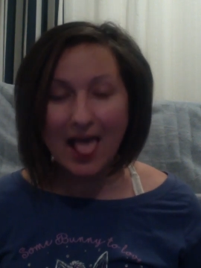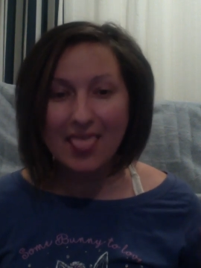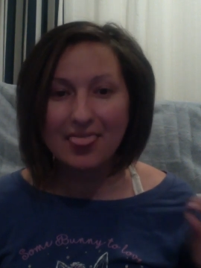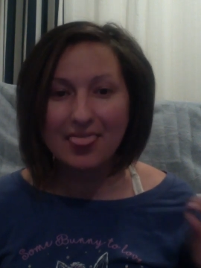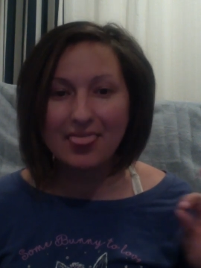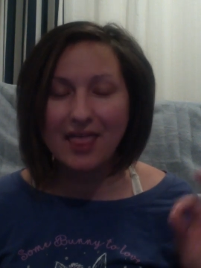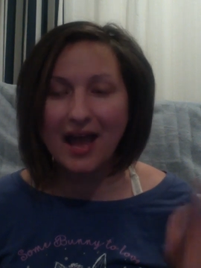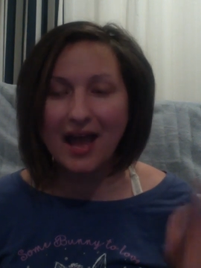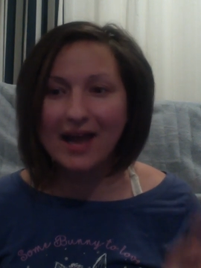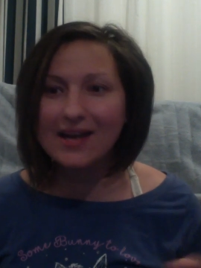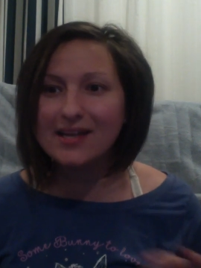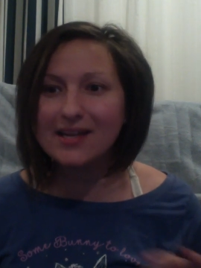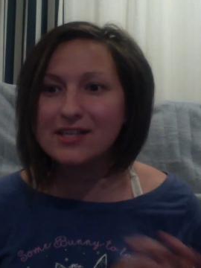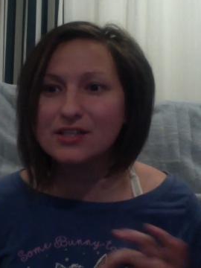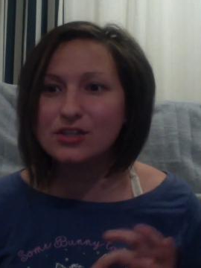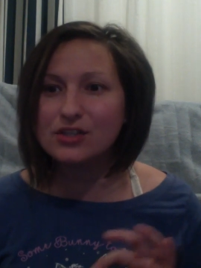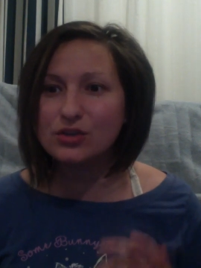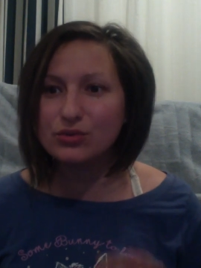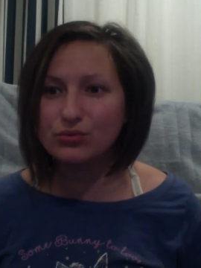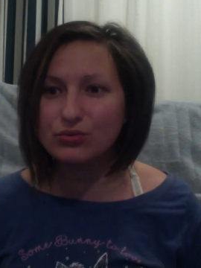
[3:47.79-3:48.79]
That
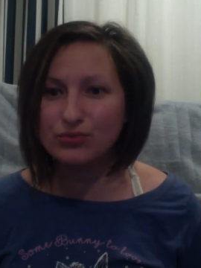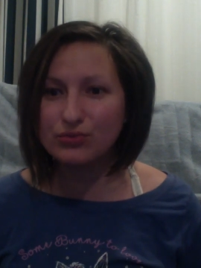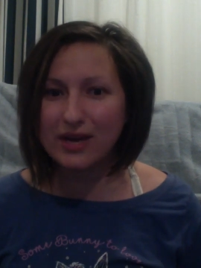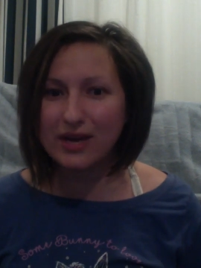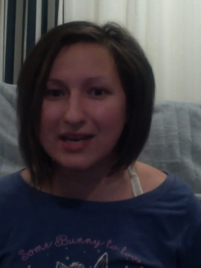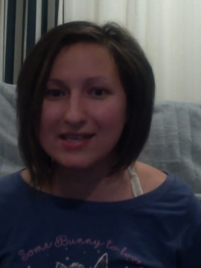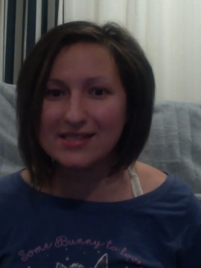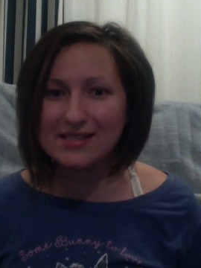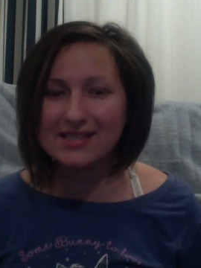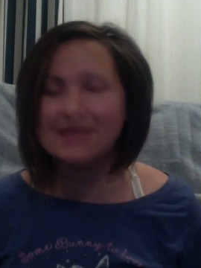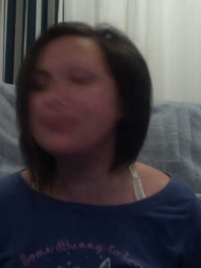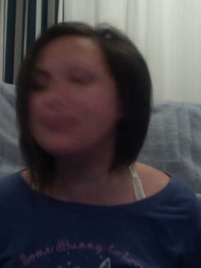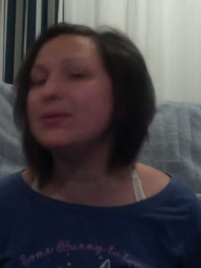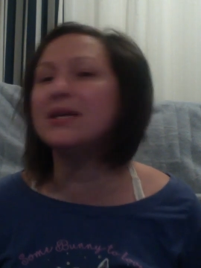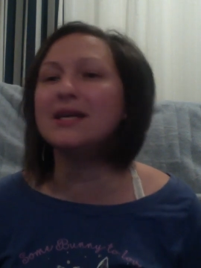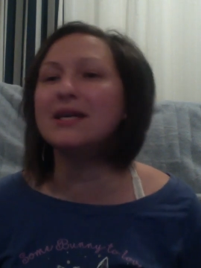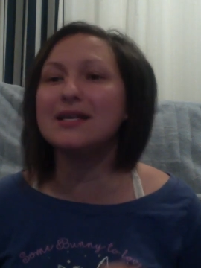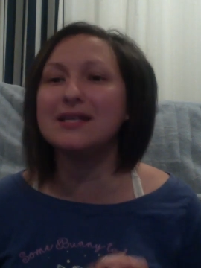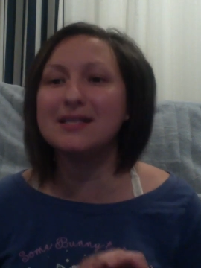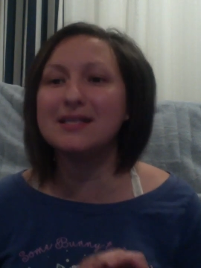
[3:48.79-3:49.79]
is crazy
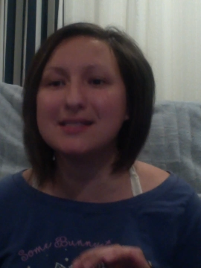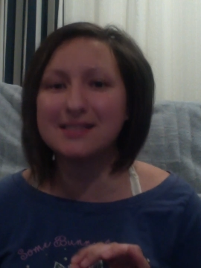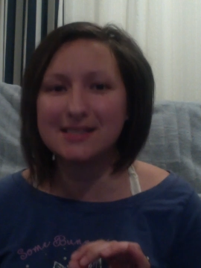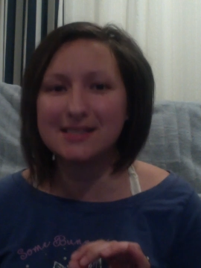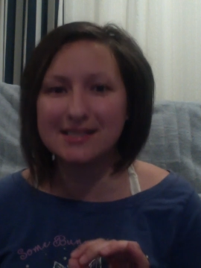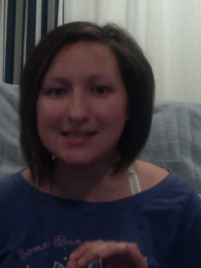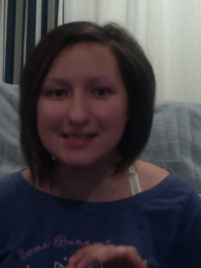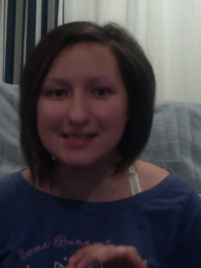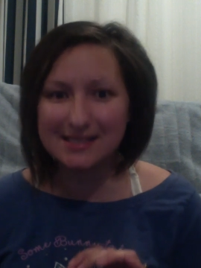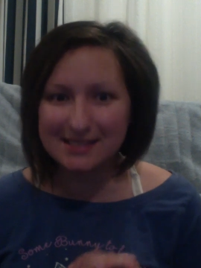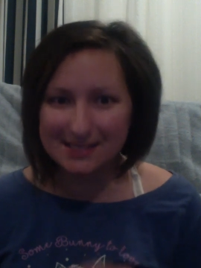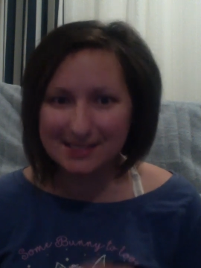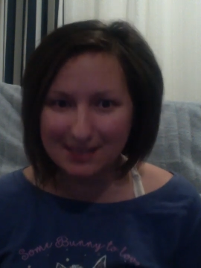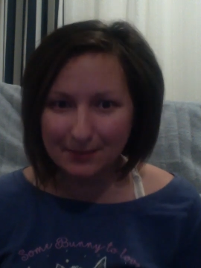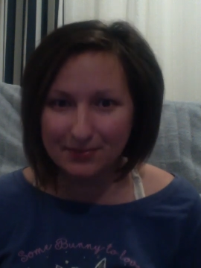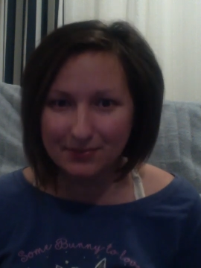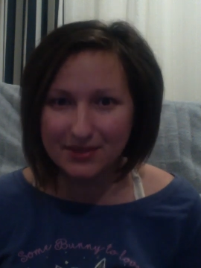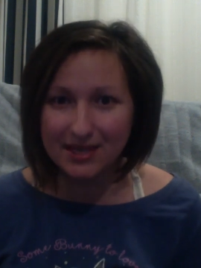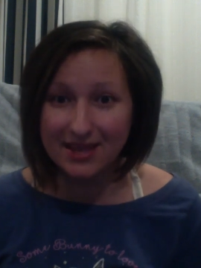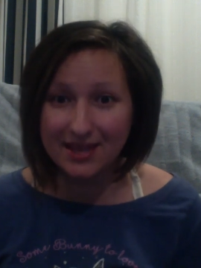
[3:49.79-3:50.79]
because it is
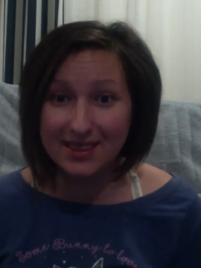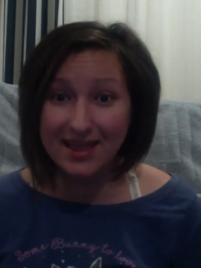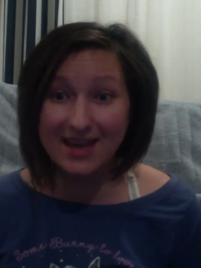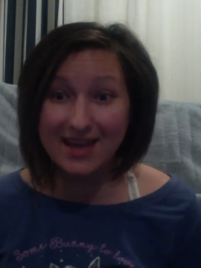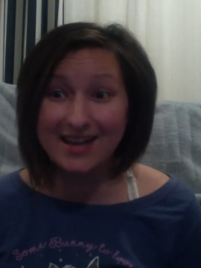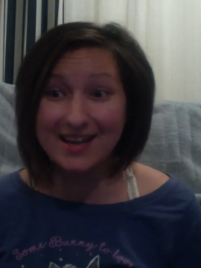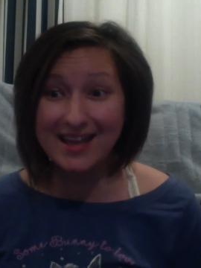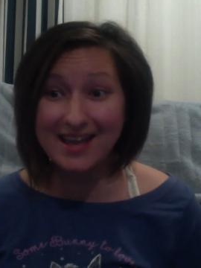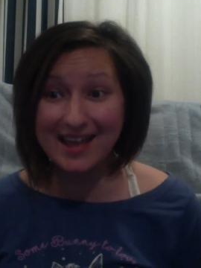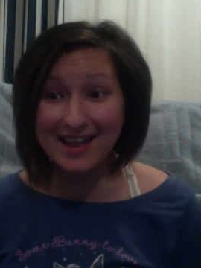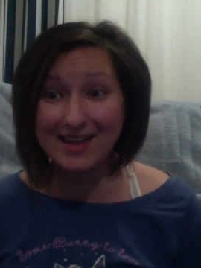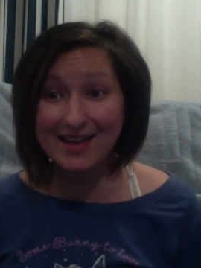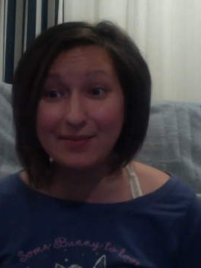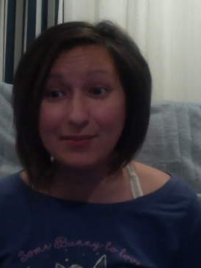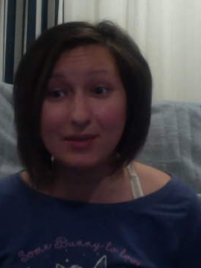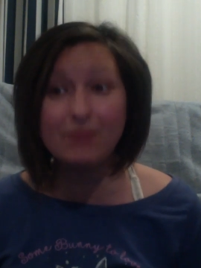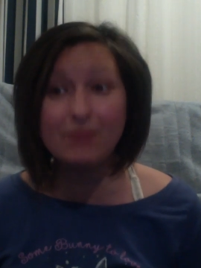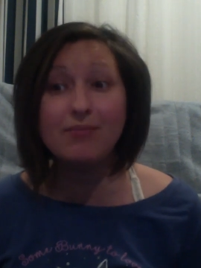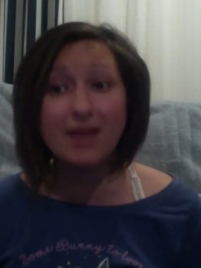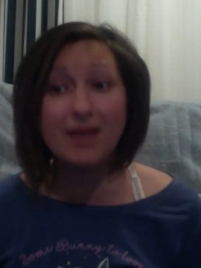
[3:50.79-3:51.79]
something that can
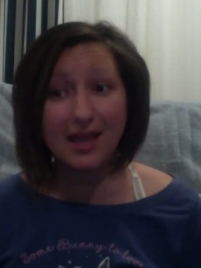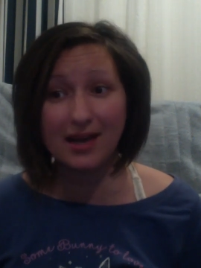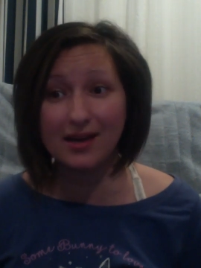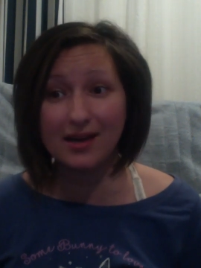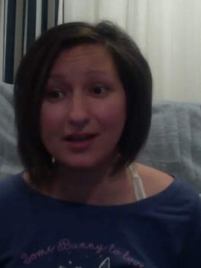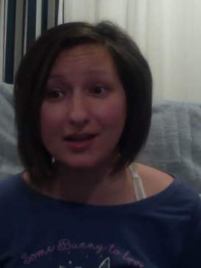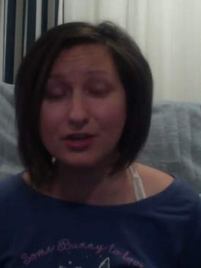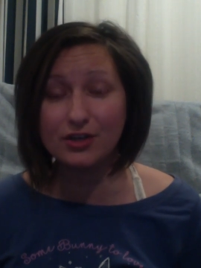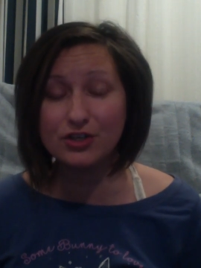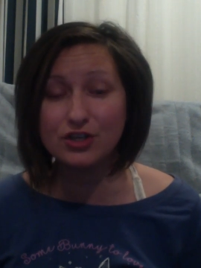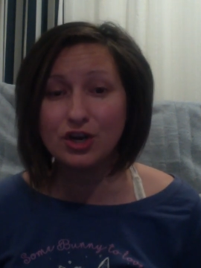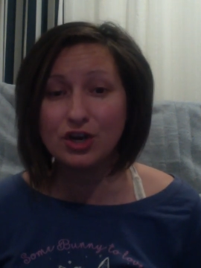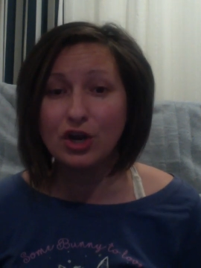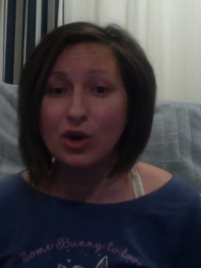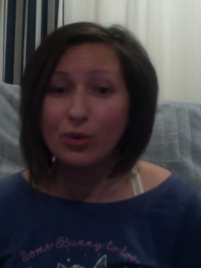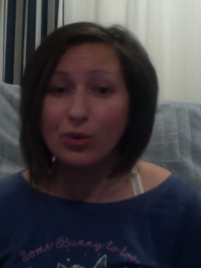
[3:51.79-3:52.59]
be managed.